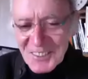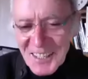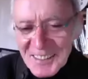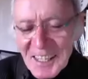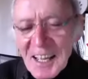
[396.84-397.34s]
That's
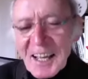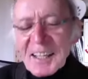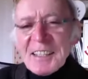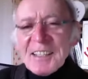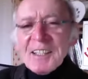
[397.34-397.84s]
right. And
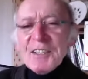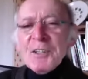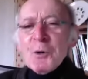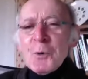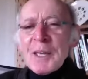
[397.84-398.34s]
he did it
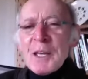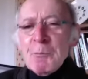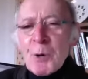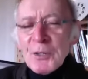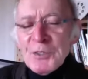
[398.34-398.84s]
in a way, he
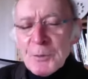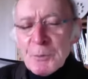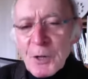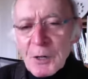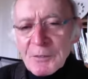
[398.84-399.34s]
punched the
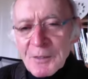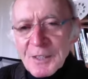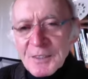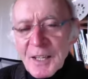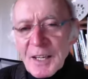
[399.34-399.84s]
ball,
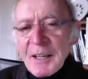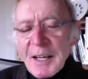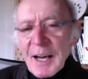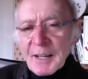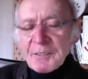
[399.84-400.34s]
they say,
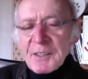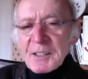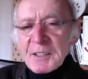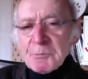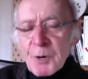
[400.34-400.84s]
and I think
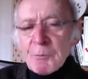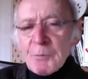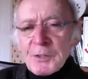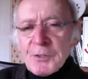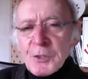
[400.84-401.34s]
that's
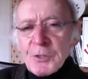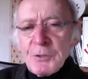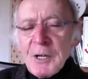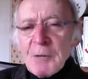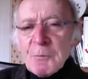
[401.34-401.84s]
probably true,
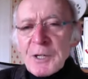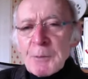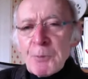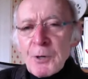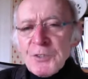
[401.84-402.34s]
but
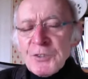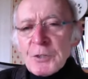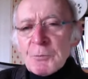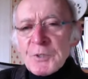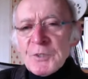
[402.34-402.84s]
he punched
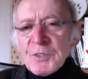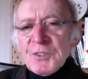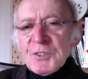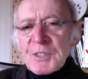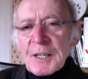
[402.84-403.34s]
it with such
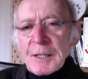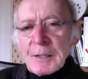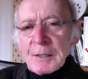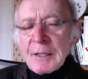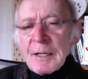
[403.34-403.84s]

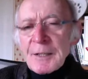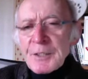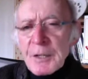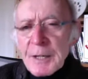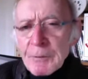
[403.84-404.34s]
skill that
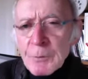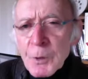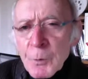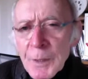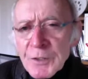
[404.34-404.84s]
you never were
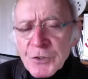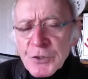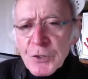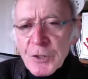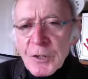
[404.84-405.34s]
quite
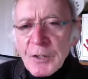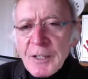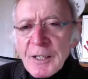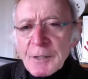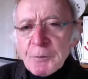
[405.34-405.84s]
sure.
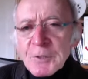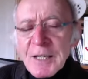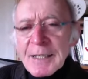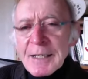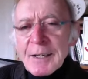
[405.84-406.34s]
It was
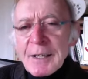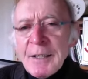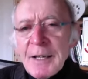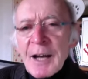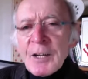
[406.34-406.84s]
like a
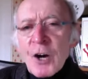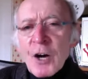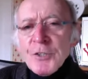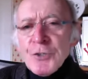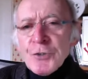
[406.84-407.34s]

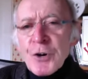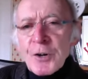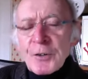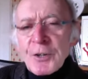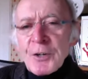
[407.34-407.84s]

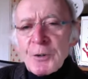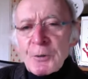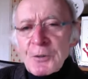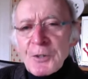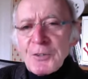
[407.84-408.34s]
conjurer, you
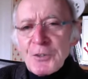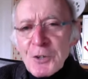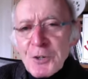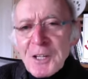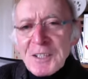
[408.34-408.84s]
know. You
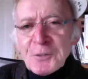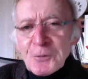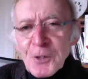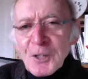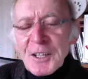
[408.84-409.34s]
knew he's
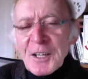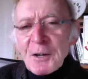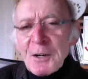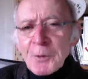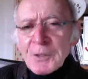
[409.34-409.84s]
thrilling
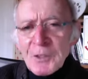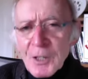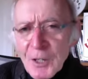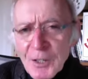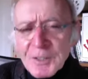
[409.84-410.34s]
you, but
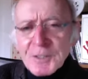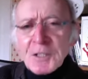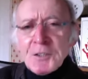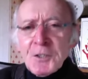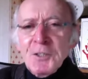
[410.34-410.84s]
God, how does
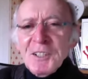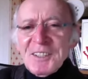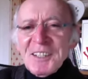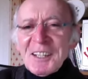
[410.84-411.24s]
he do it?